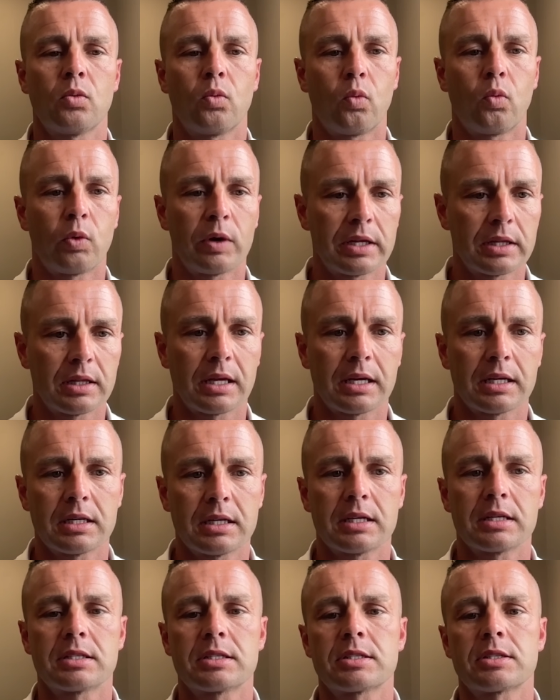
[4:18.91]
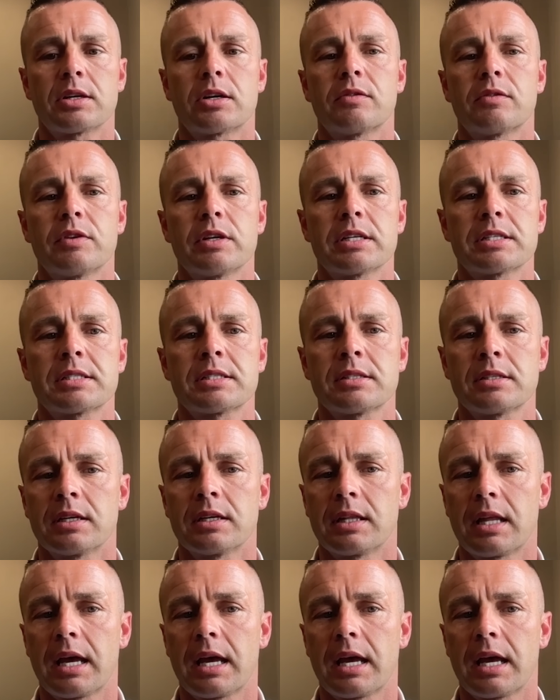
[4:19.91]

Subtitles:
when they need service? And